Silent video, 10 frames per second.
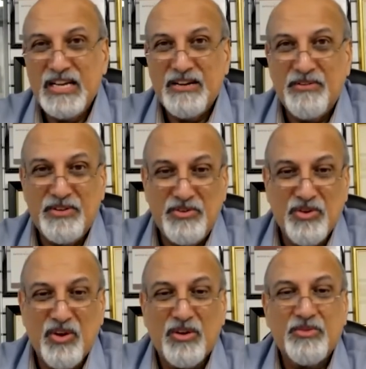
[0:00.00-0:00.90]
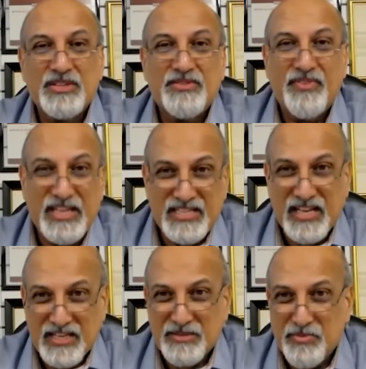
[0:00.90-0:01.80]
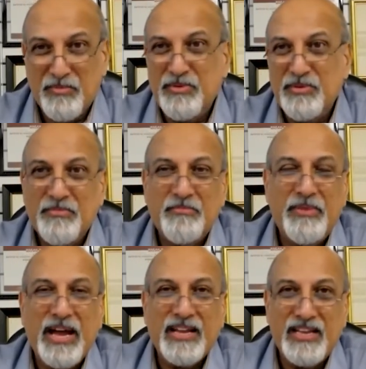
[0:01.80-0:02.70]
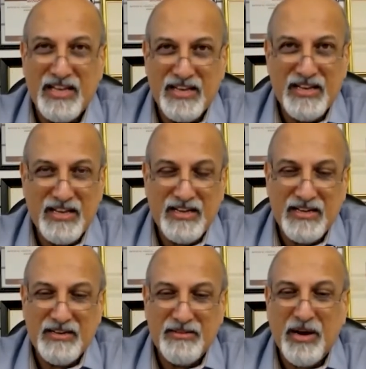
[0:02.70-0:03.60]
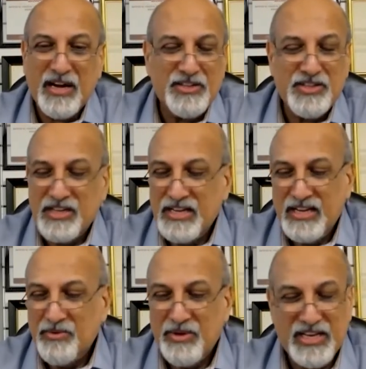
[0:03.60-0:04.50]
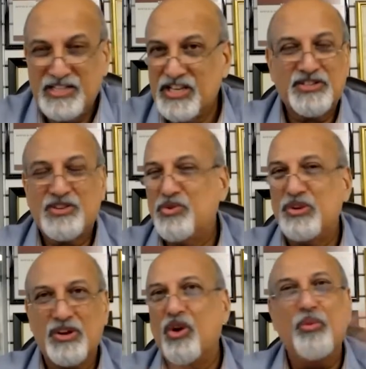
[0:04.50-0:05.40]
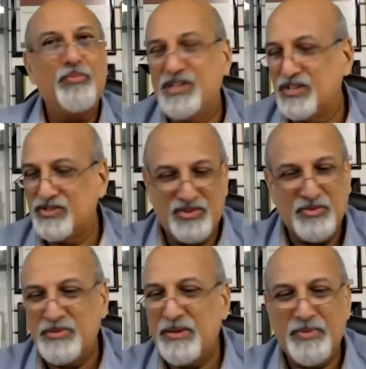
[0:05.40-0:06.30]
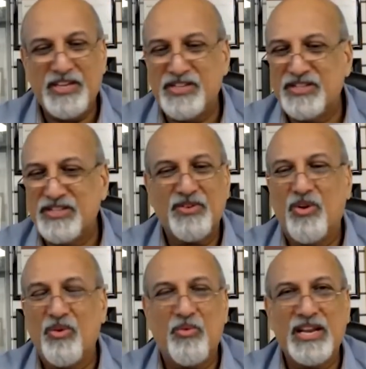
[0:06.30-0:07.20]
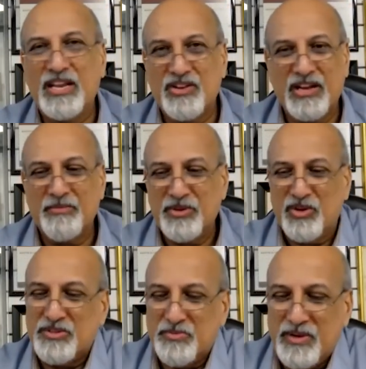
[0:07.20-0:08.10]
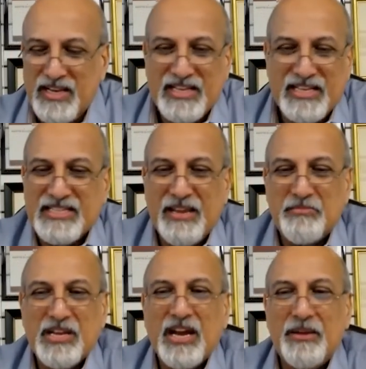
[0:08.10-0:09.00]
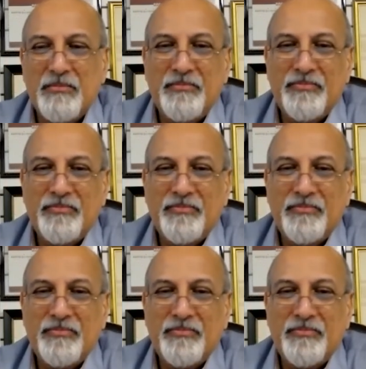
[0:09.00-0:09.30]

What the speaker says: when New York was facing this problem back in March, where they just couldn't cope. Just too many patients all wanting to come into hospital at the same time.